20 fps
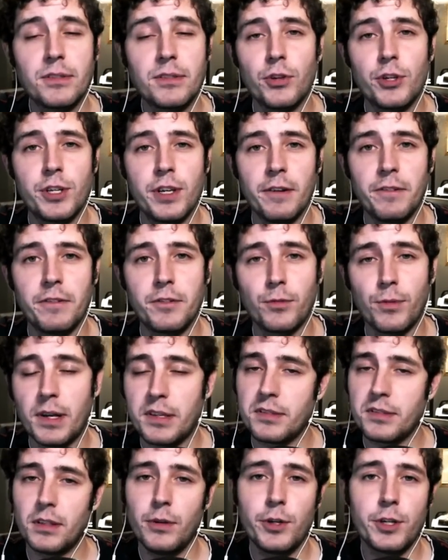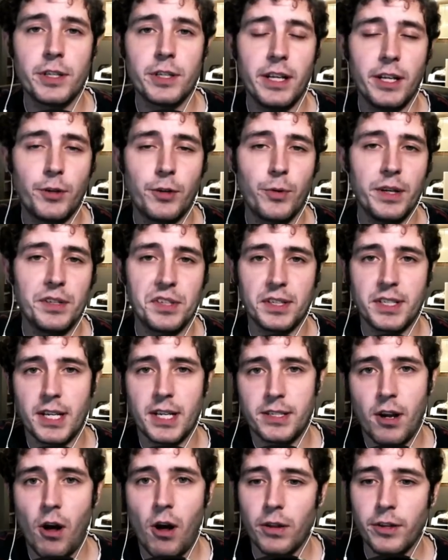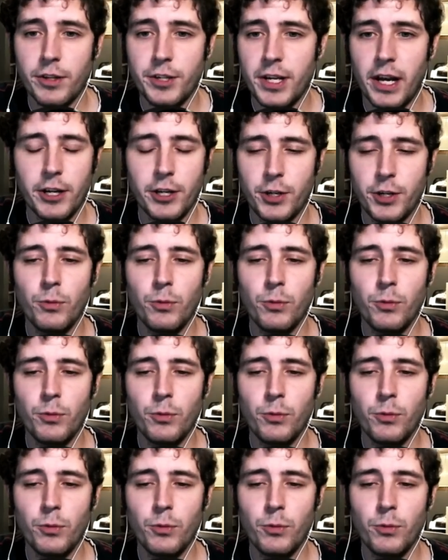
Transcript: pixel shift resolution increasing technology.